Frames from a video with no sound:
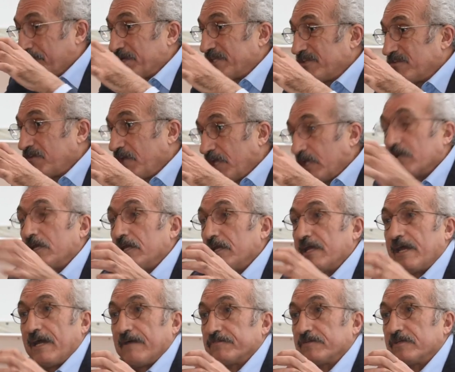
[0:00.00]

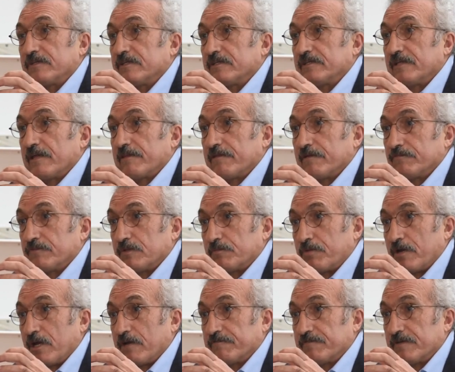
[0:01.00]
particularly after the death of the
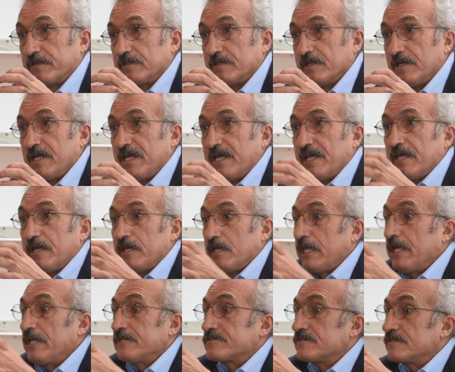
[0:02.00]
Prophet,
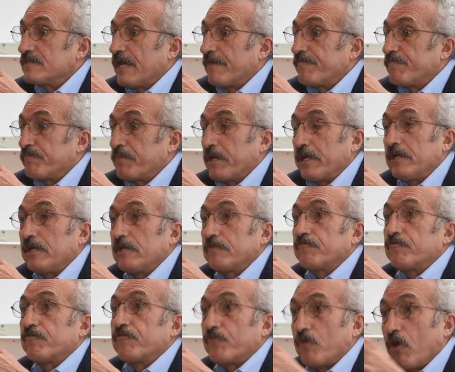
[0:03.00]
is a
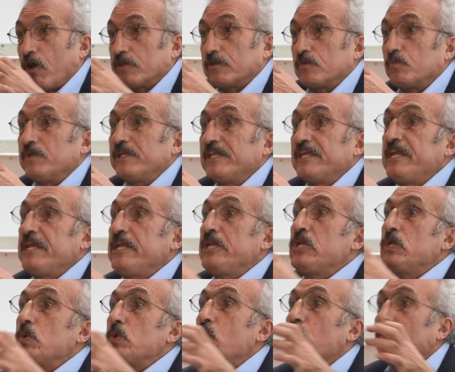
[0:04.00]
period fraught with an
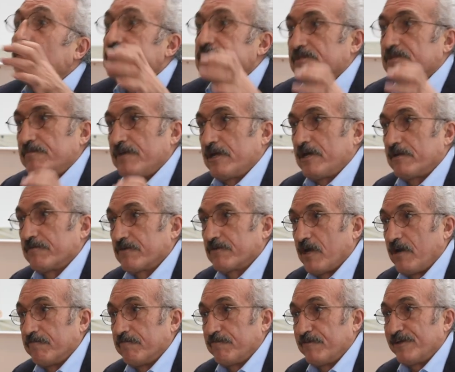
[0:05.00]
enormous amount of
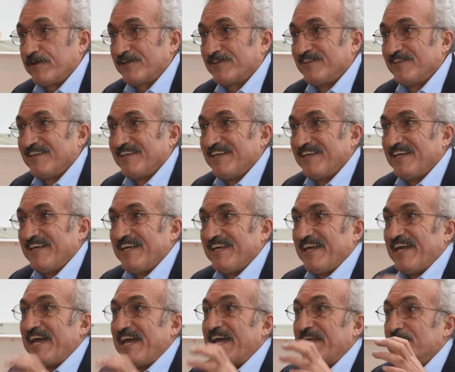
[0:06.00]
conflict
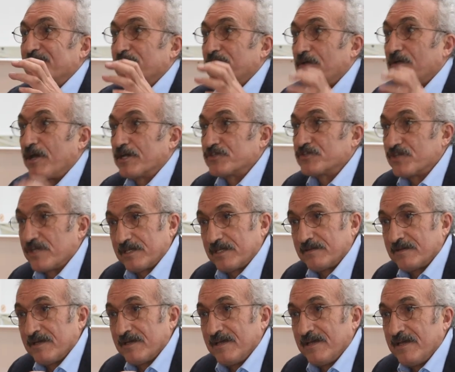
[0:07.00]
and bloodshed.
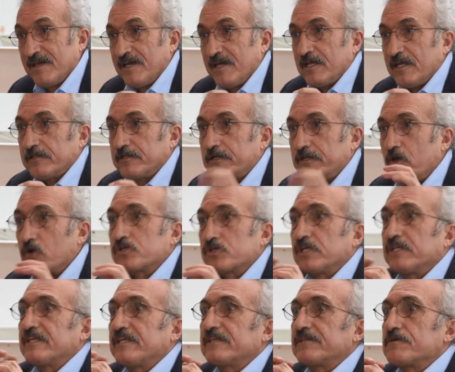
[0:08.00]
The
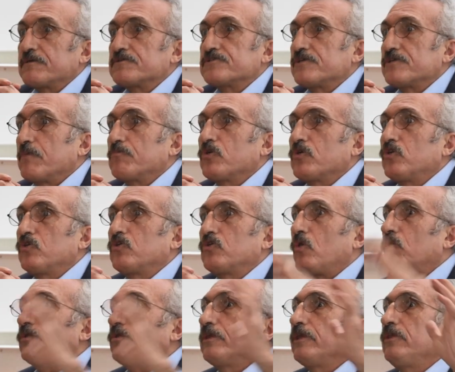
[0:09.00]
notion that there is some
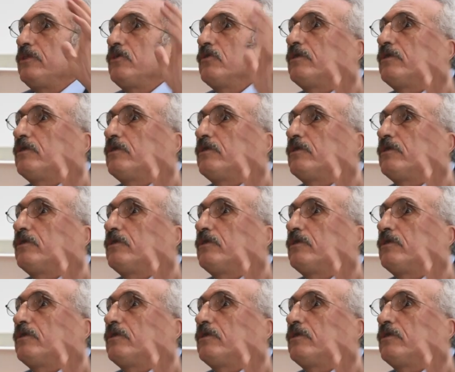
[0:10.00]
golden